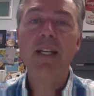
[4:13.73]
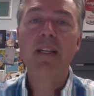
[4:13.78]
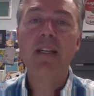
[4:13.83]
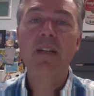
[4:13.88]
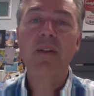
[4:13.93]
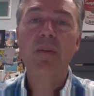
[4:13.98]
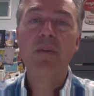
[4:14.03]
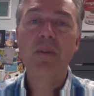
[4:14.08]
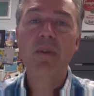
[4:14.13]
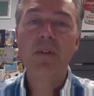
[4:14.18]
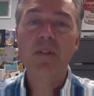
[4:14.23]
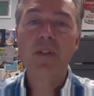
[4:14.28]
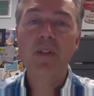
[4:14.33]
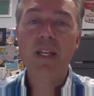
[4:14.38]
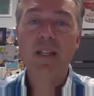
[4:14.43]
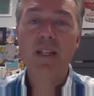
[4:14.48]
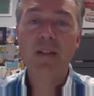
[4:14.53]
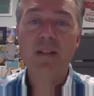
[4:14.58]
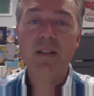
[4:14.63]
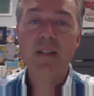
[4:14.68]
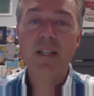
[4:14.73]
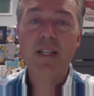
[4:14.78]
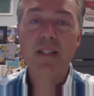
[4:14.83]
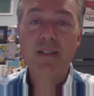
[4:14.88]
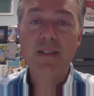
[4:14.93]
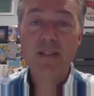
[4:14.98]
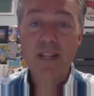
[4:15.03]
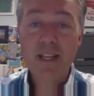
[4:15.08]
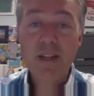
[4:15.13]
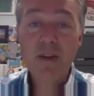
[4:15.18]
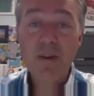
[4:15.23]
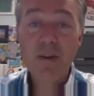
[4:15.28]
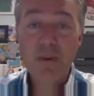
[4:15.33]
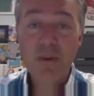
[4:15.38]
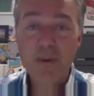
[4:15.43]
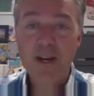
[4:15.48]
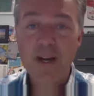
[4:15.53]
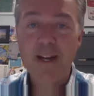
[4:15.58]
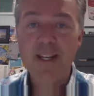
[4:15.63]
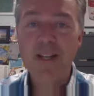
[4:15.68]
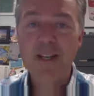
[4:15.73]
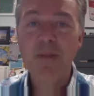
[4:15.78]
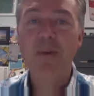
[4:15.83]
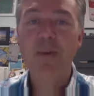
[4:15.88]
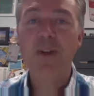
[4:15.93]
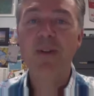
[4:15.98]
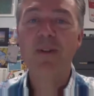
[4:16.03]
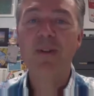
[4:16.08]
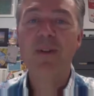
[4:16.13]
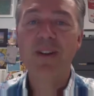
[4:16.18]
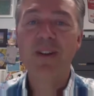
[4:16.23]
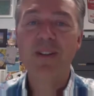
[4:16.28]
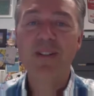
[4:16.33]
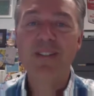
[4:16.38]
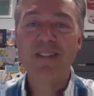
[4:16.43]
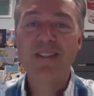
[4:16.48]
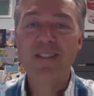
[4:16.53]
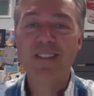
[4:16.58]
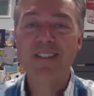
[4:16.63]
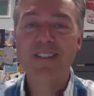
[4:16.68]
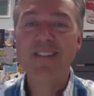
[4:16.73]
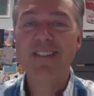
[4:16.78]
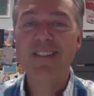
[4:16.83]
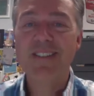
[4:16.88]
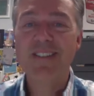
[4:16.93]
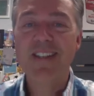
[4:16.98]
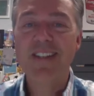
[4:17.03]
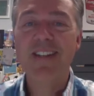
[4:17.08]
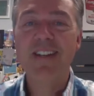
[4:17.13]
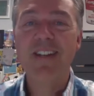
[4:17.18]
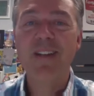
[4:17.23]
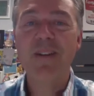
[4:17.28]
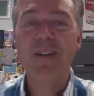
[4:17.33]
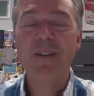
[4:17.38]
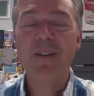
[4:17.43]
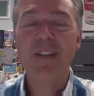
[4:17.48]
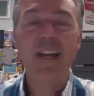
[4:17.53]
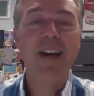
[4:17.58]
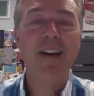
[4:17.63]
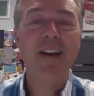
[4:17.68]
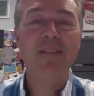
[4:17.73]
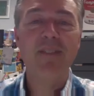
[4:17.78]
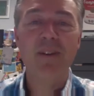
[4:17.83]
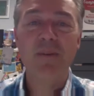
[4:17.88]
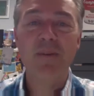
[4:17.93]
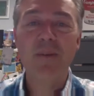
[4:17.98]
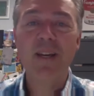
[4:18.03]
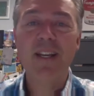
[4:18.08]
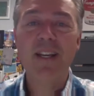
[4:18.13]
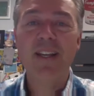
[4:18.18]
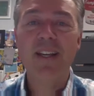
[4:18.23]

In other words, it's in your body when your consciousness is in it and you're alive and awake.